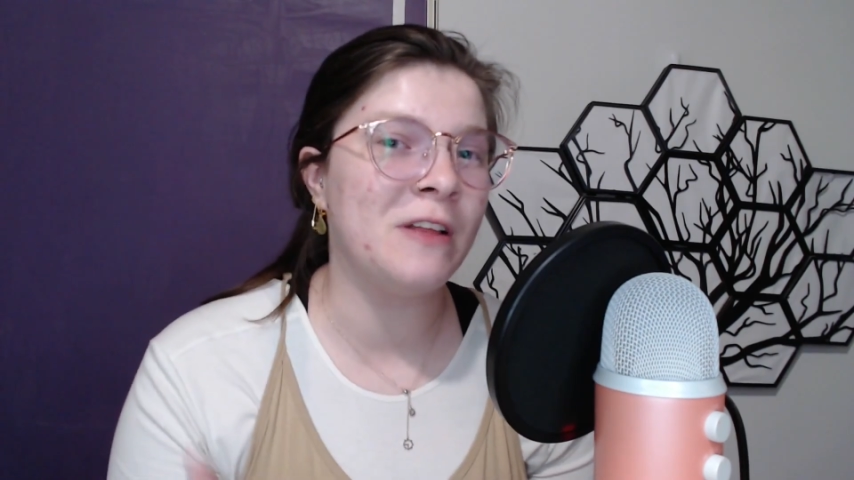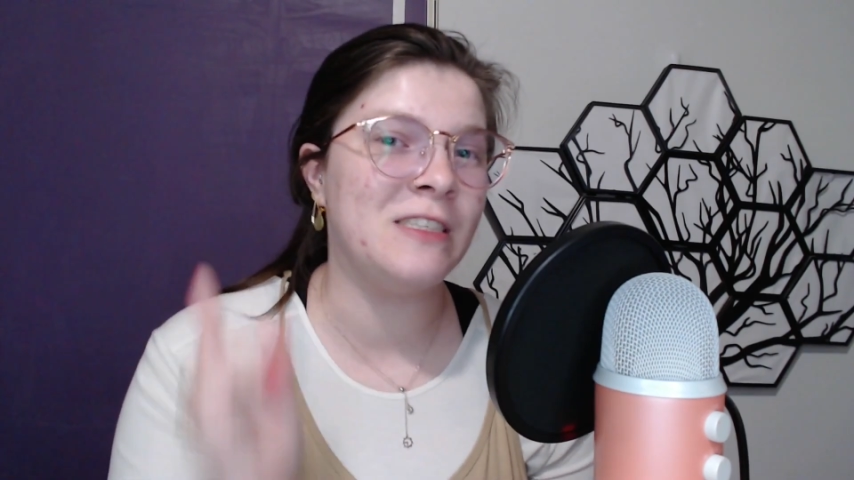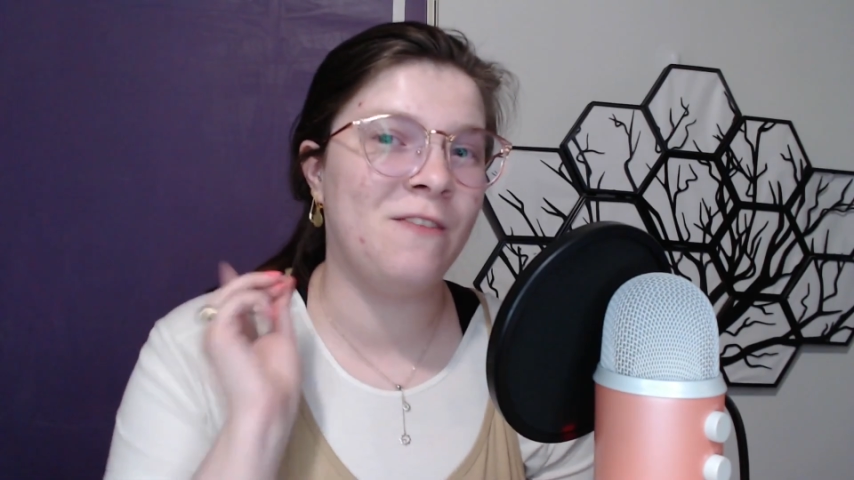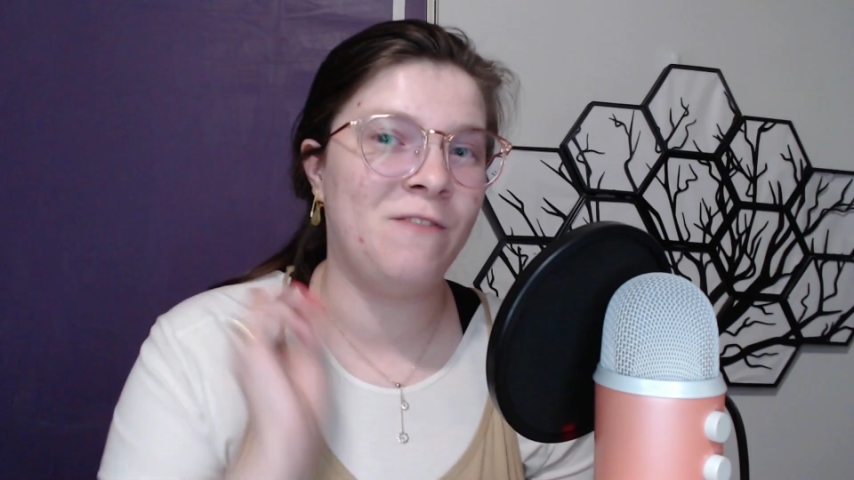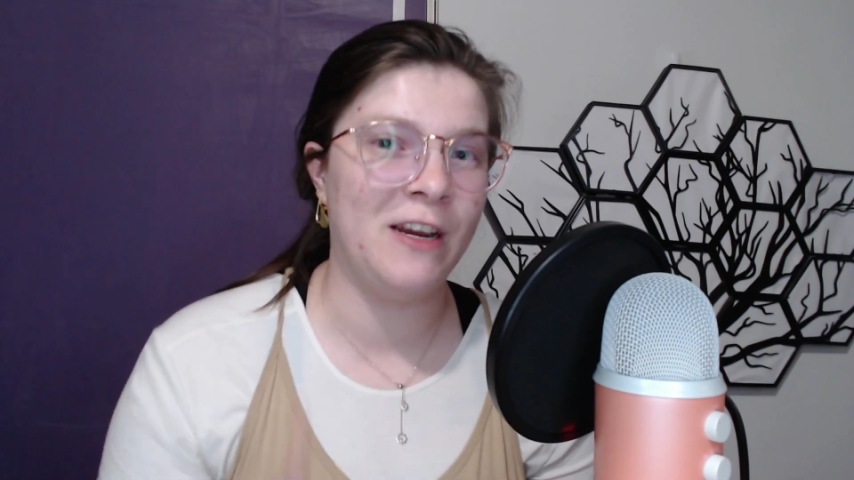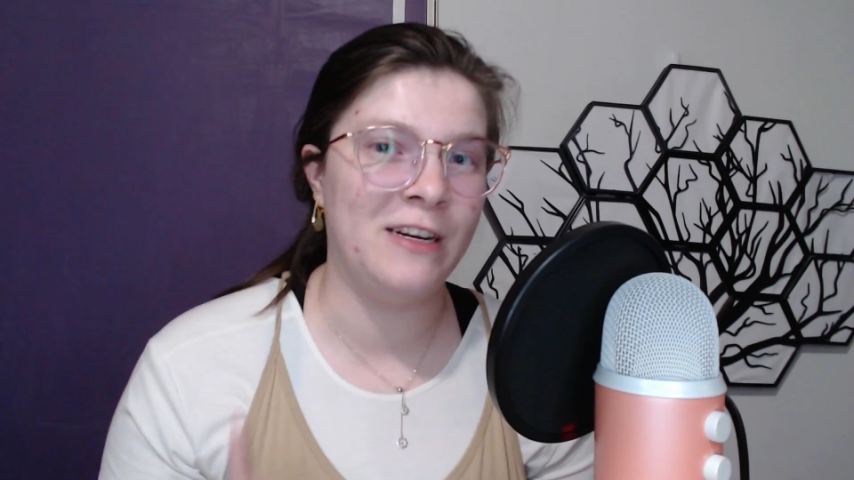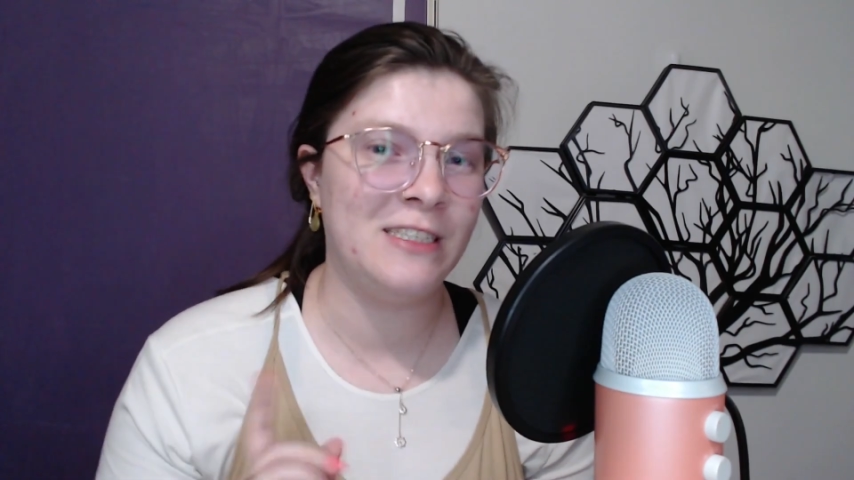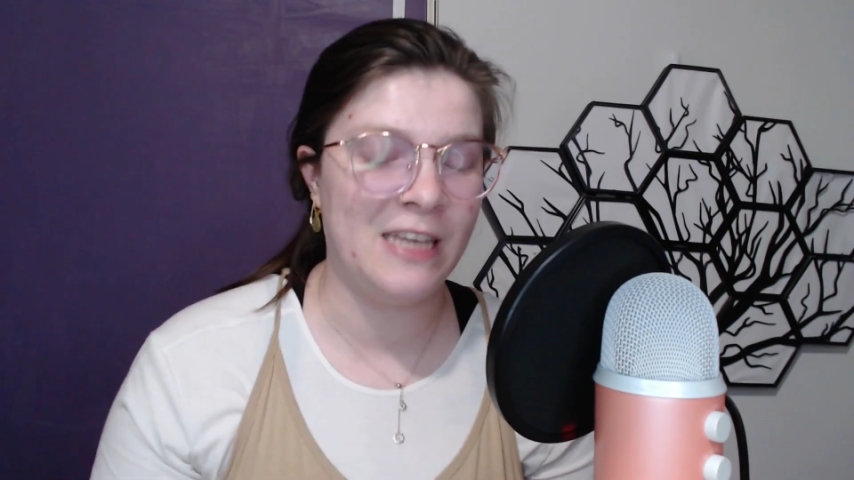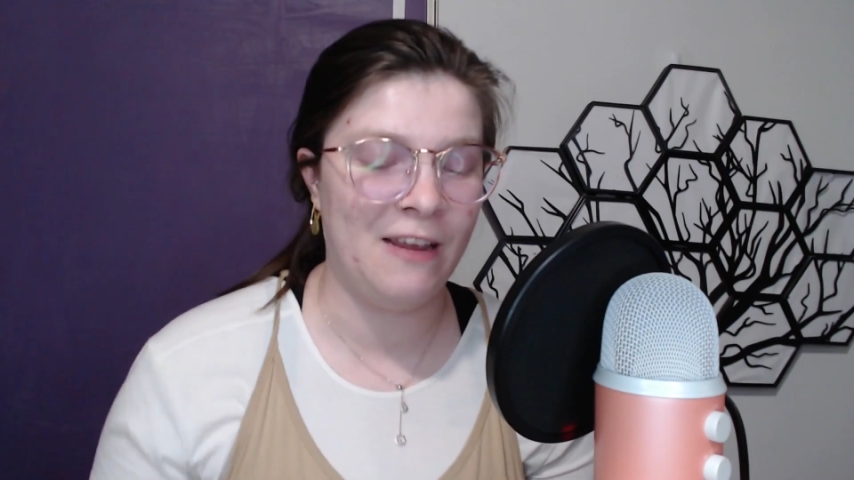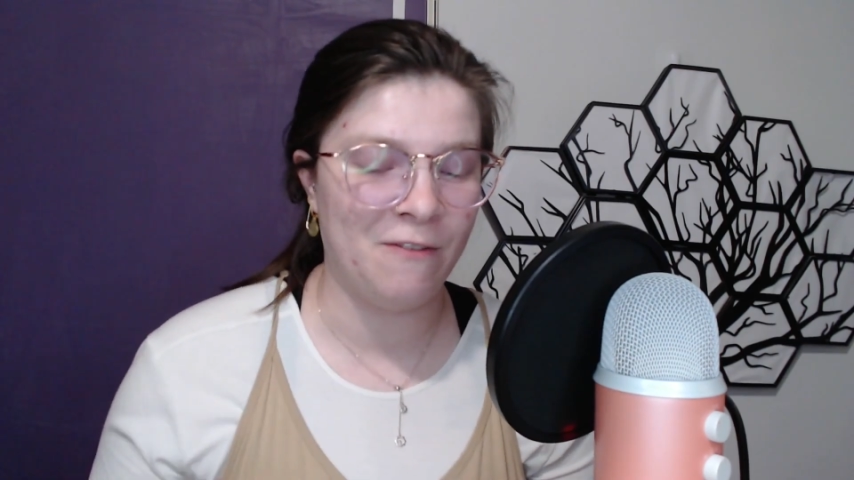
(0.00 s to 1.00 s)
is a very
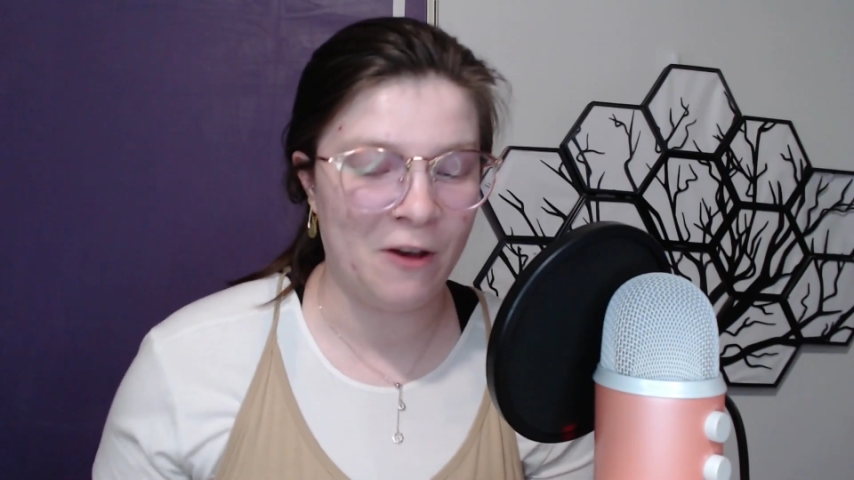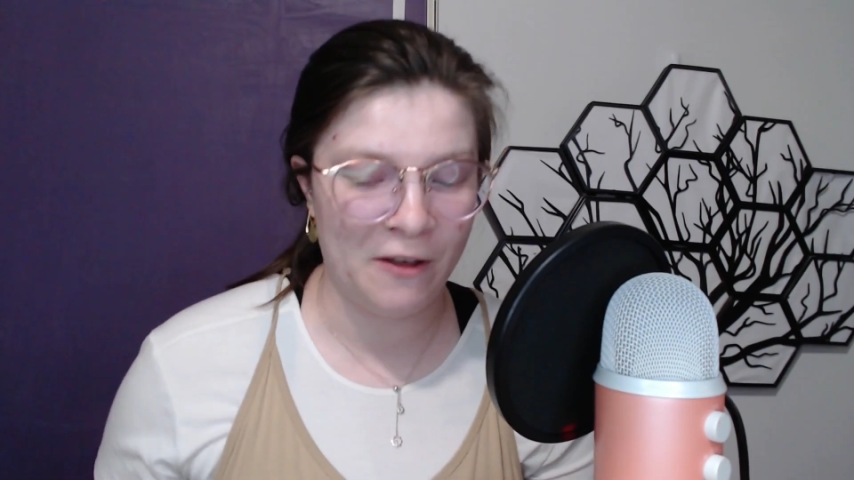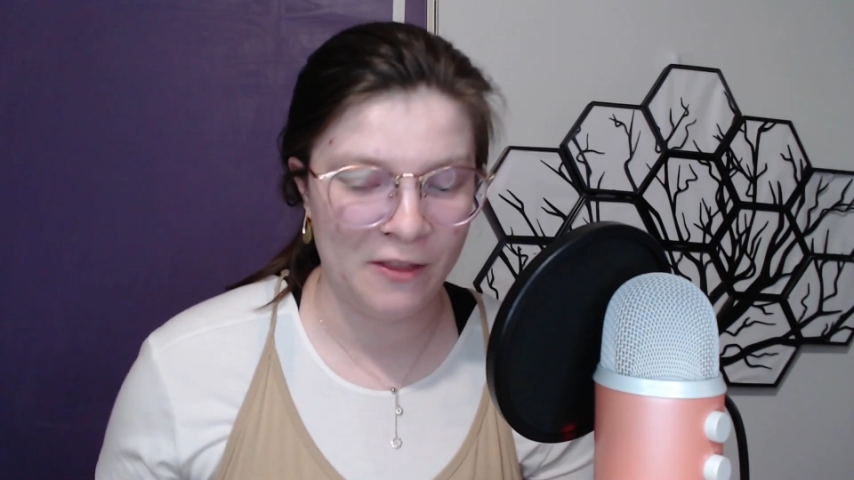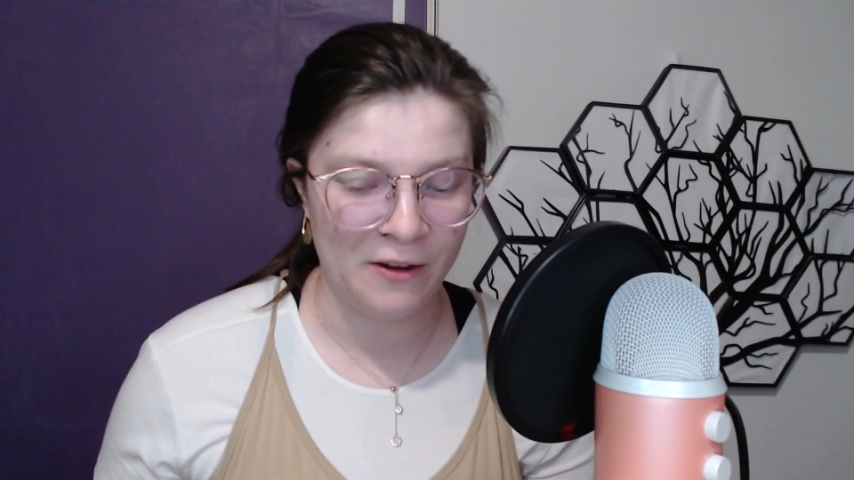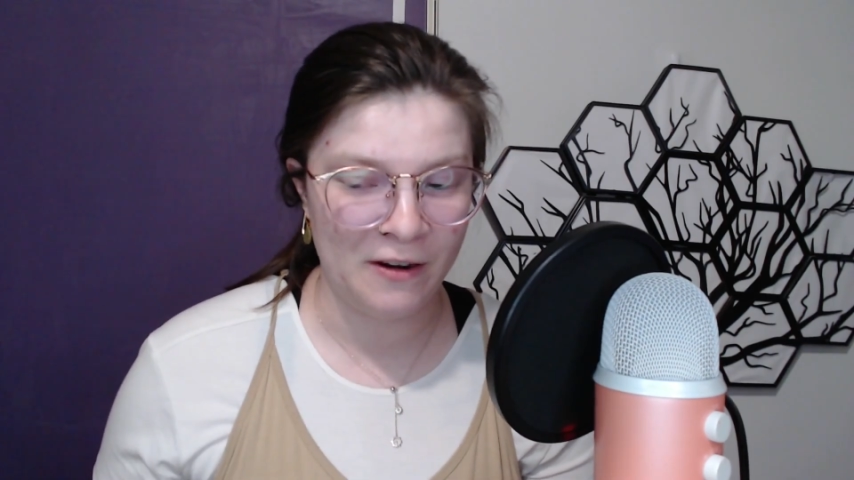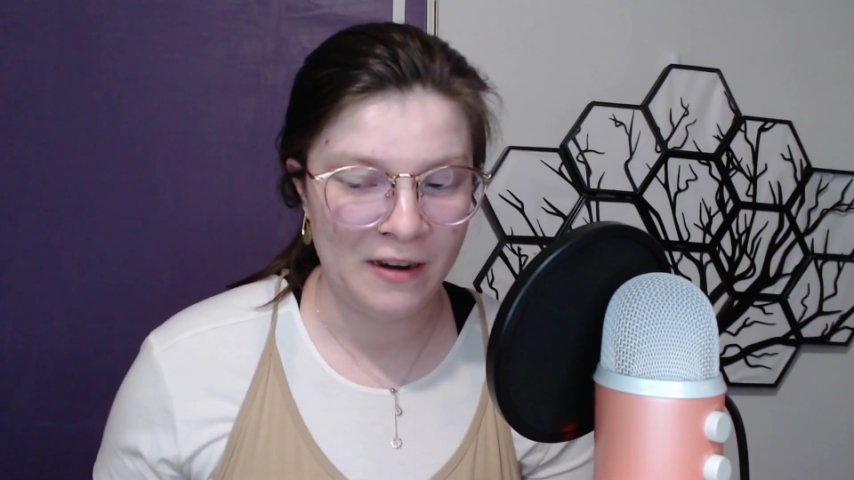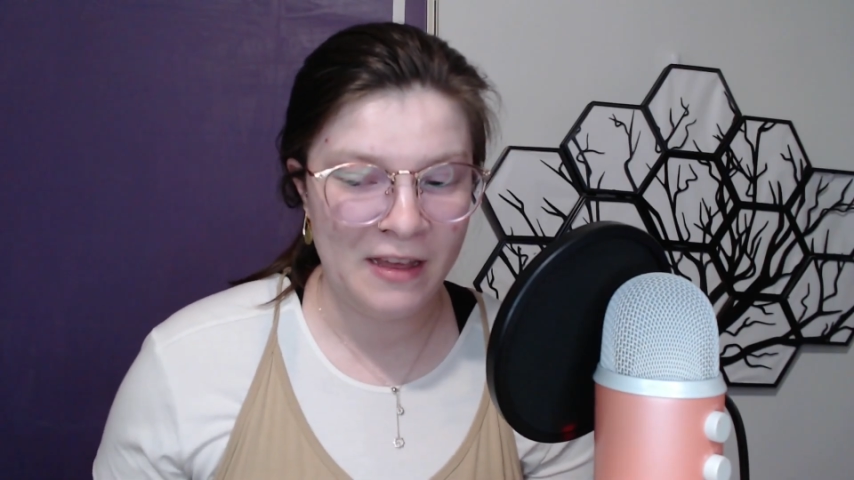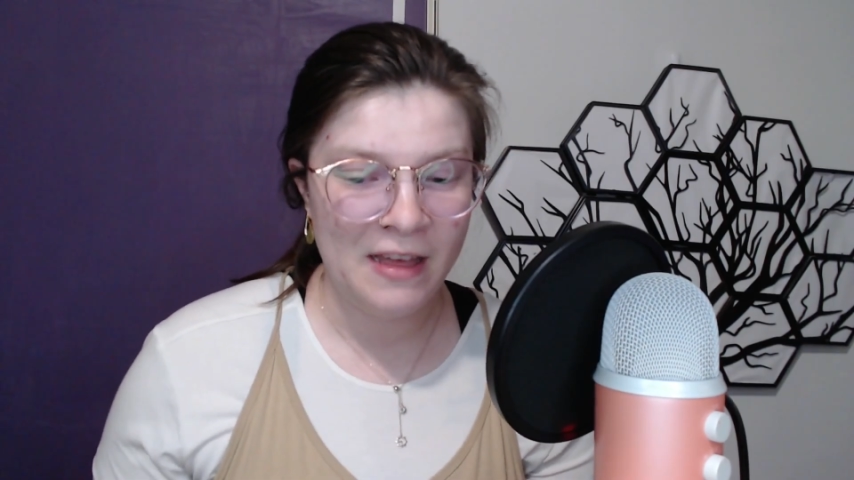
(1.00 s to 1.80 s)
safe author.